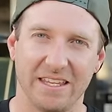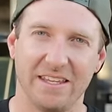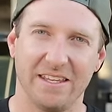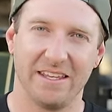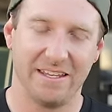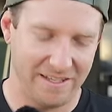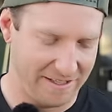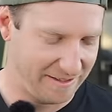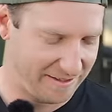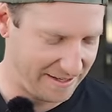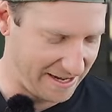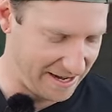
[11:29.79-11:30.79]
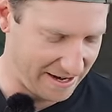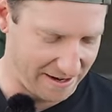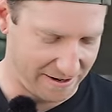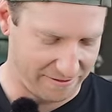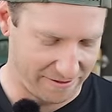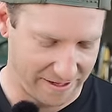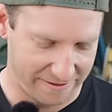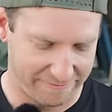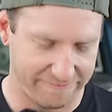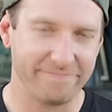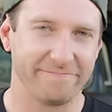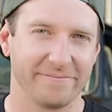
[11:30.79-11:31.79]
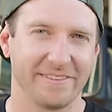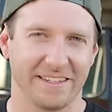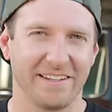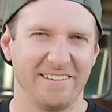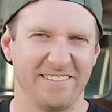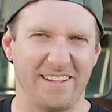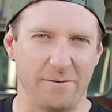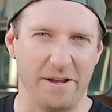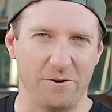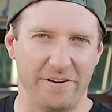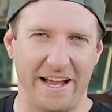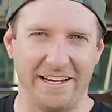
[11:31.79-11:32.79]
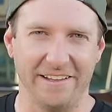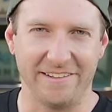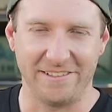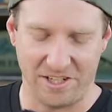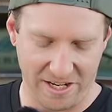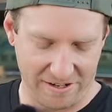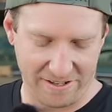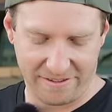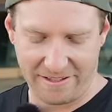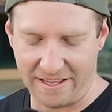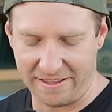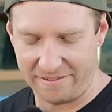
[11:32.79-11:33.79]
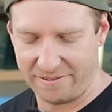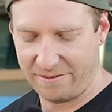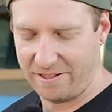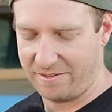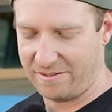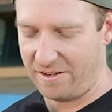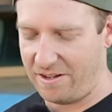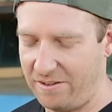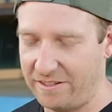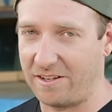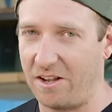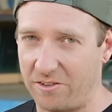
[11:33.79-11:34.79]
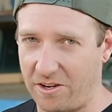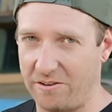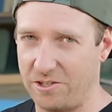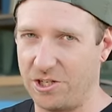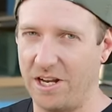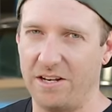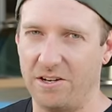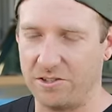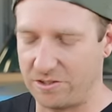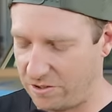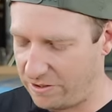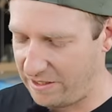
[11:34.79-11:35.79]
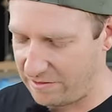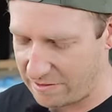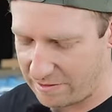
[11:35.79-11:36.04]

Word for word: That's pretty cool. So I was, I, sentimental value to this shirt, uh, this this style. It's also on a shirt, not just hoodies.